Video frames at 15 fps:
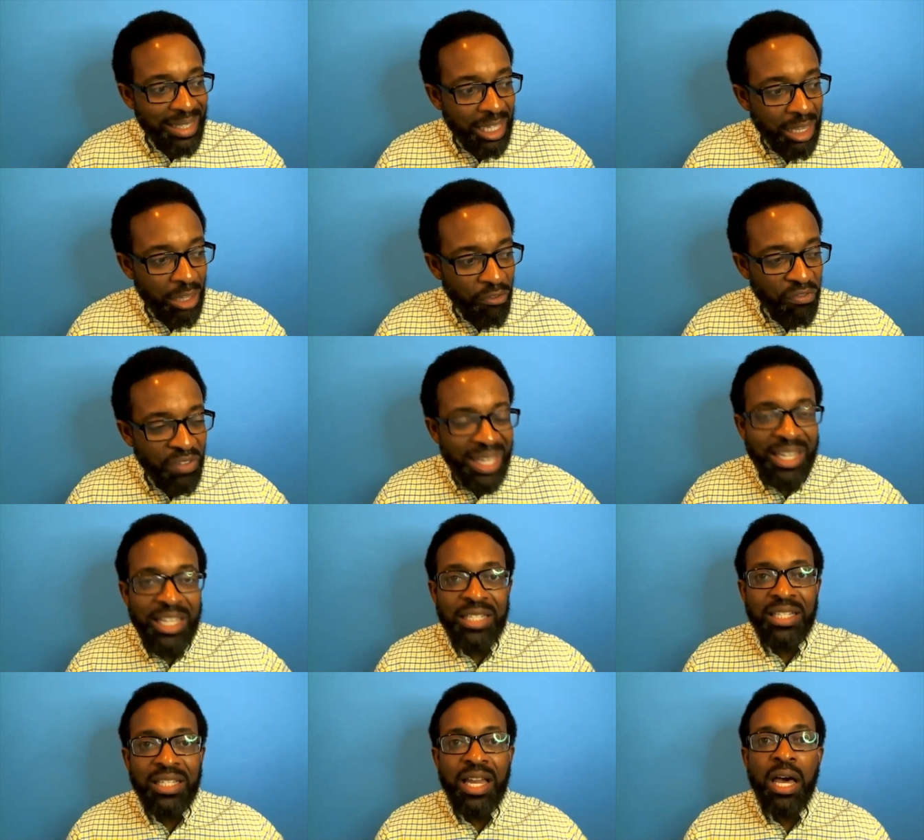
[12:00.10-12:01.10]
that the
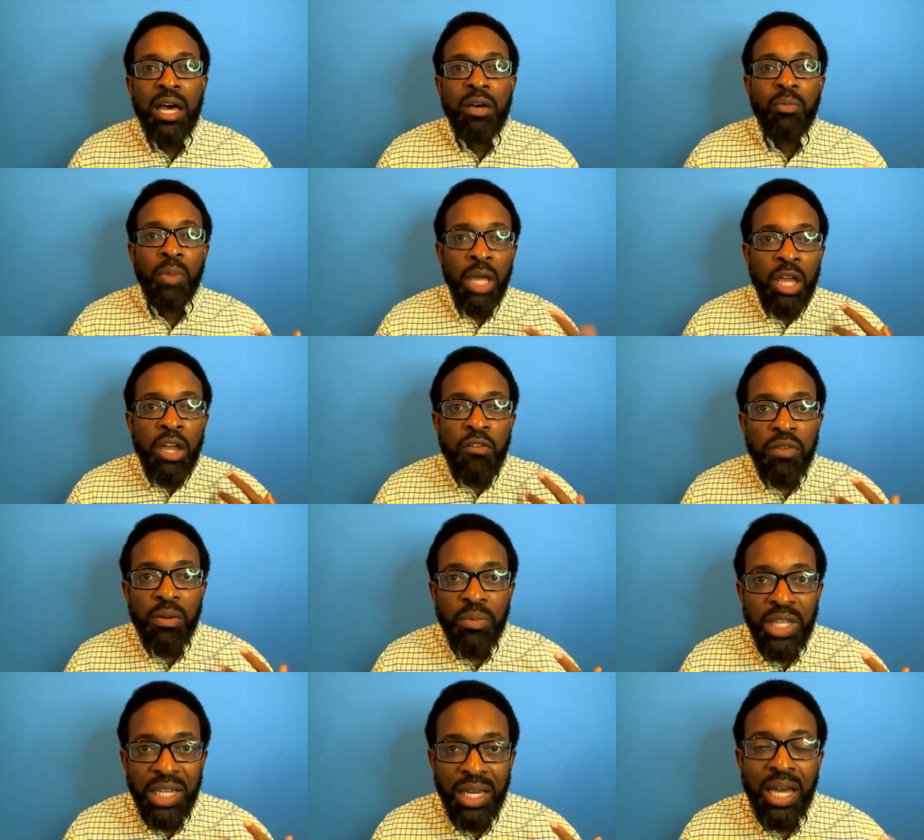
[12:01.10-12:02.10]
feelings come
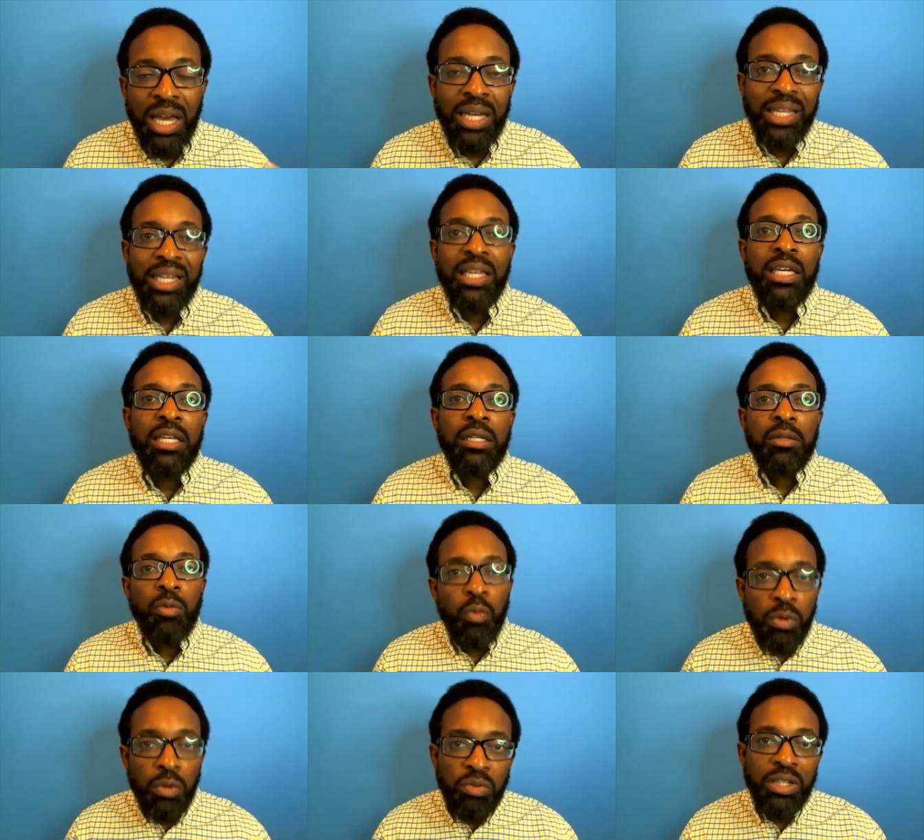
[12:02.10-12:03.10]
from the unhealed,
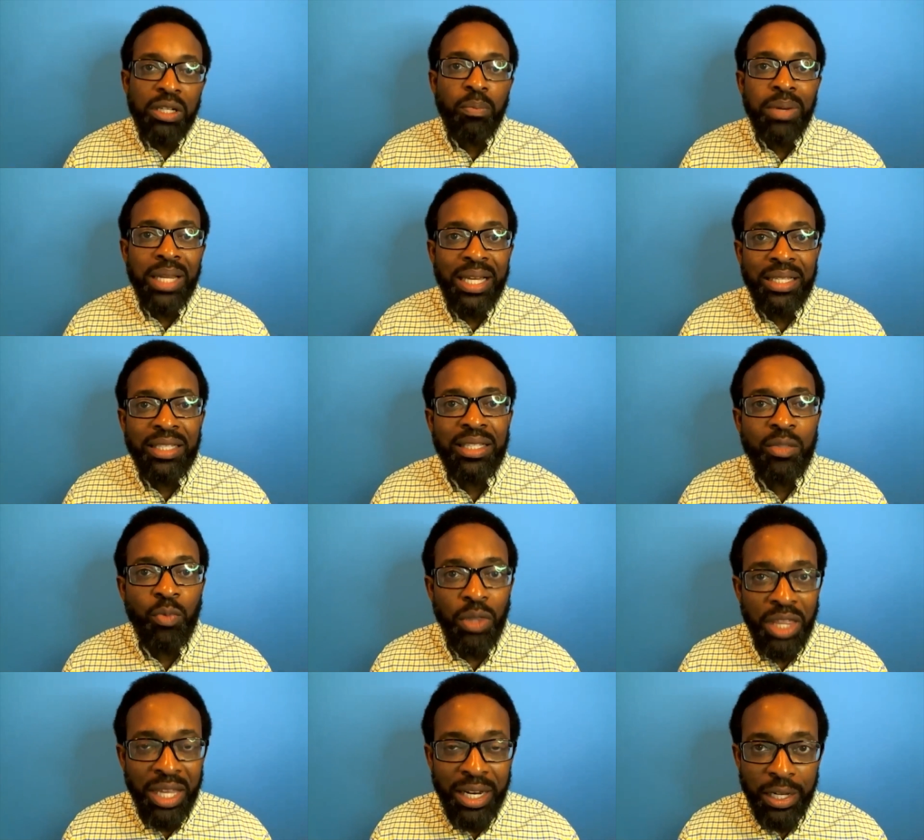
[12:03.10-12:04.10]
wounded places
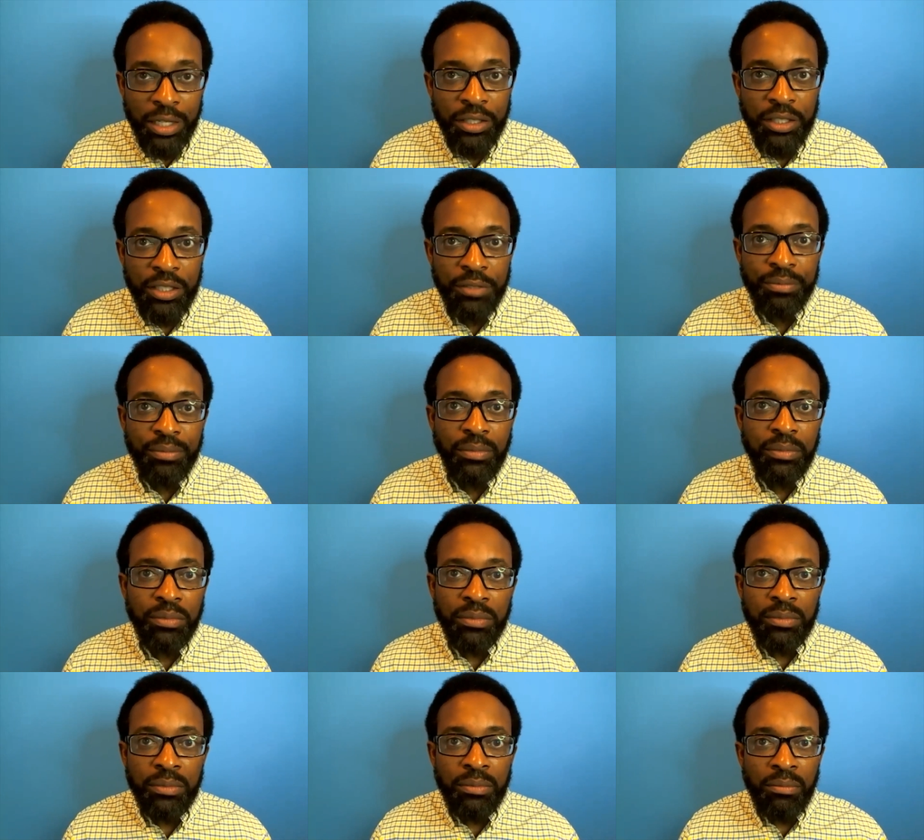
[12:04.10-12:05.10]
within us.
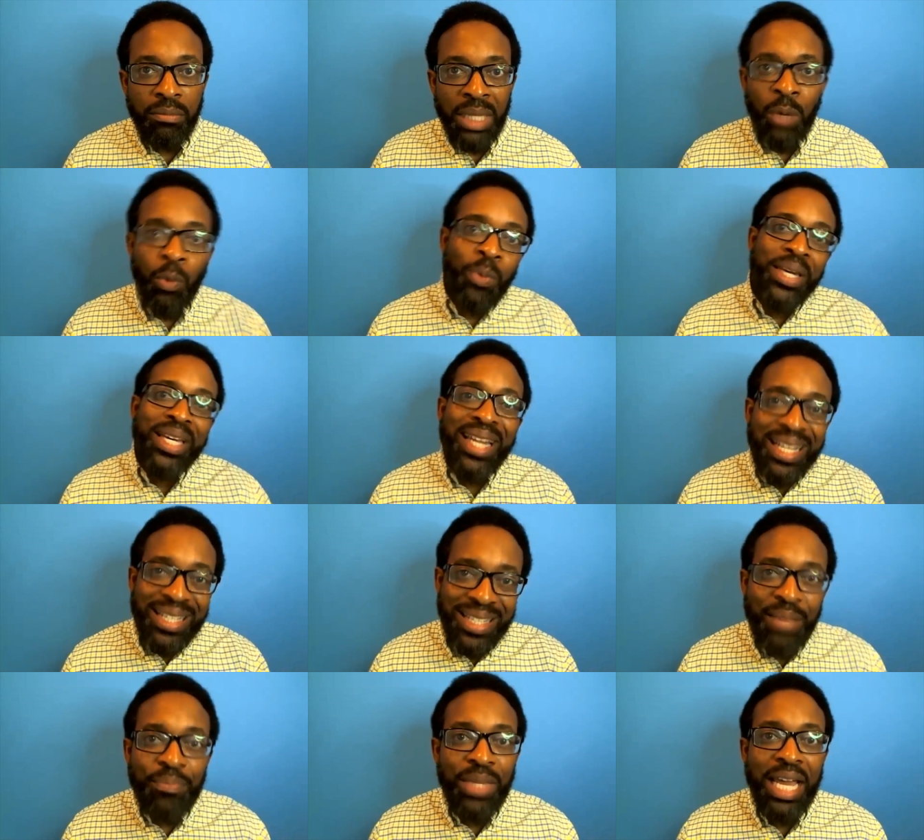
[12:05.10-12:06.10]
When we can
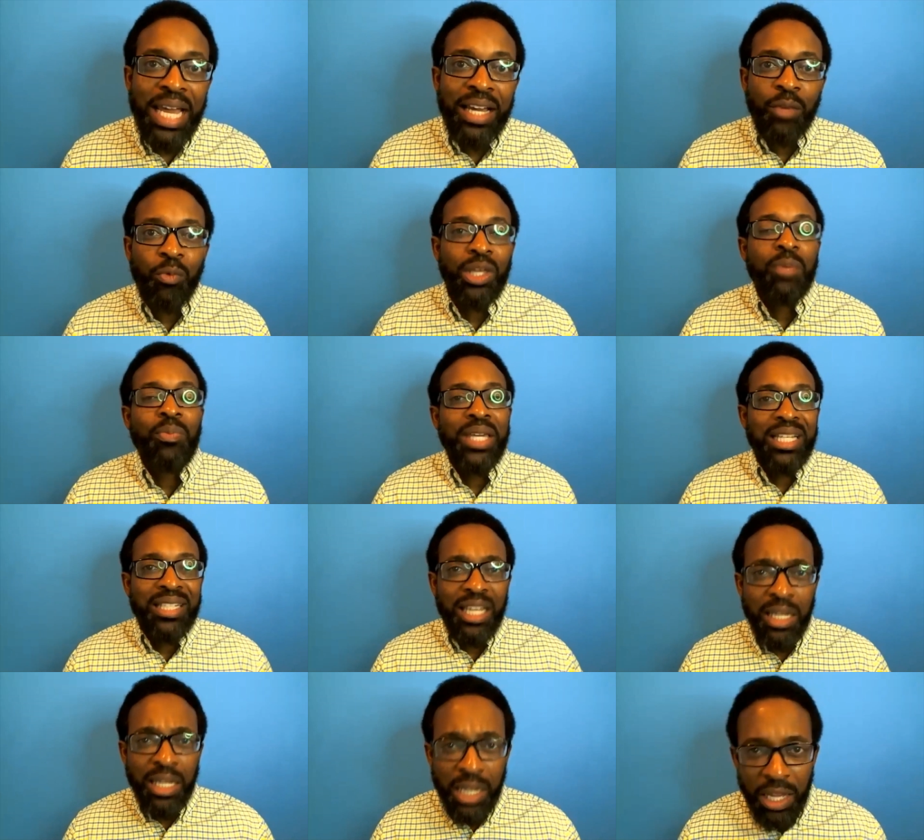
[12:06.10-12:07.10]
accept that, we can begin
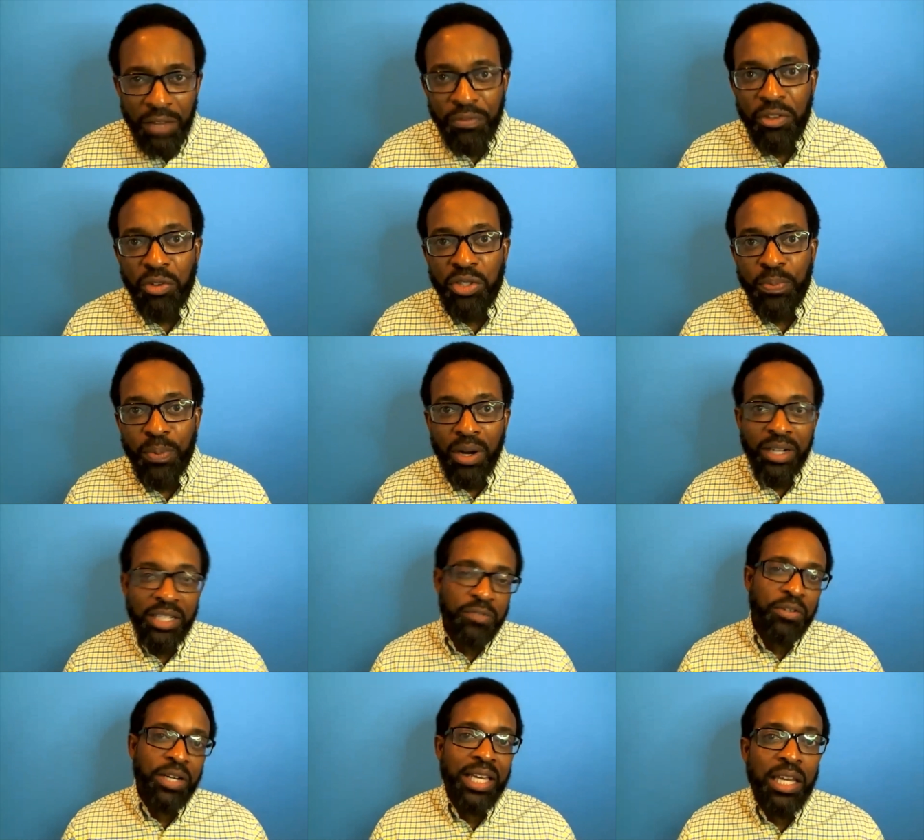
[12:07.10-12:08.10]
to love those parts,
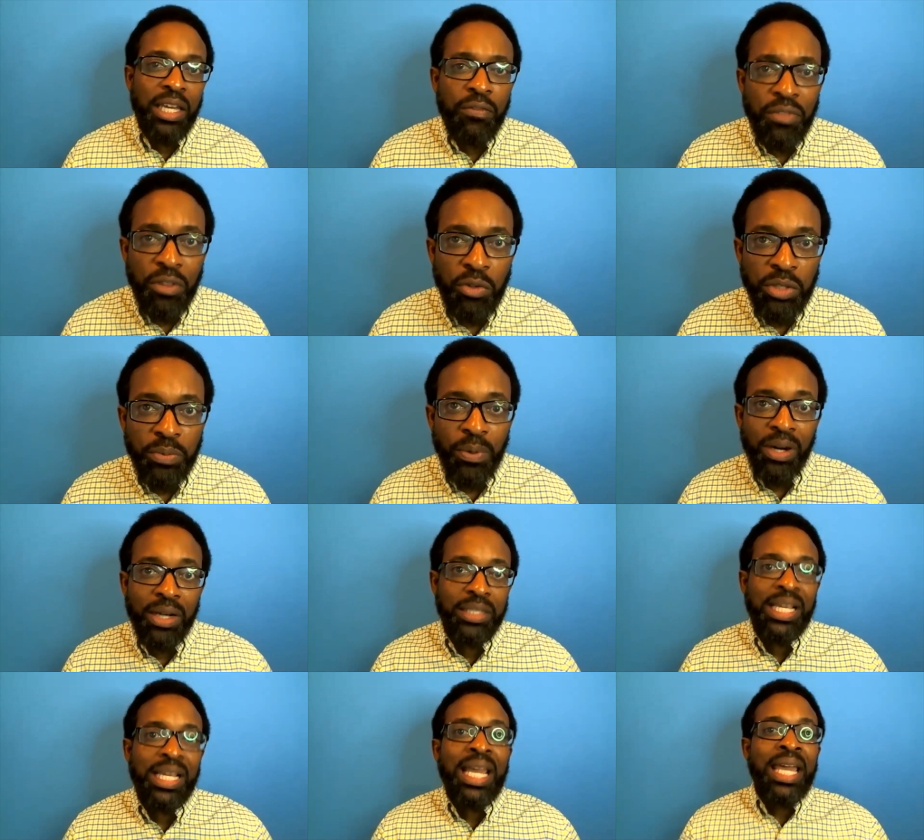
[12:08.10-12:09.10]
forgive those parts,